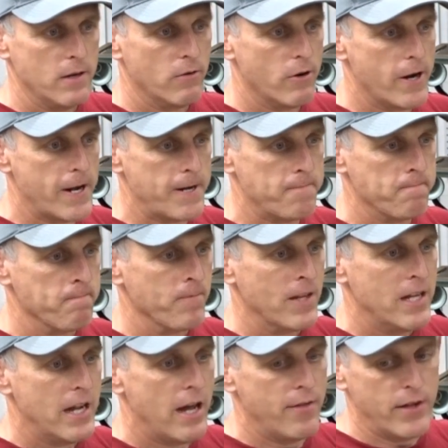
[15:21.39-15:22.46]
right?
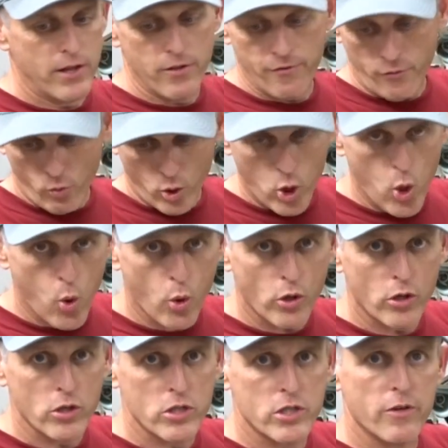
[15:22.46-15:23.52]
And then the four
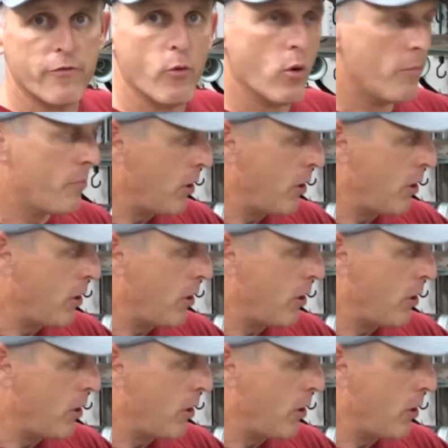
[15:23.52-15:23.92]
corners, the four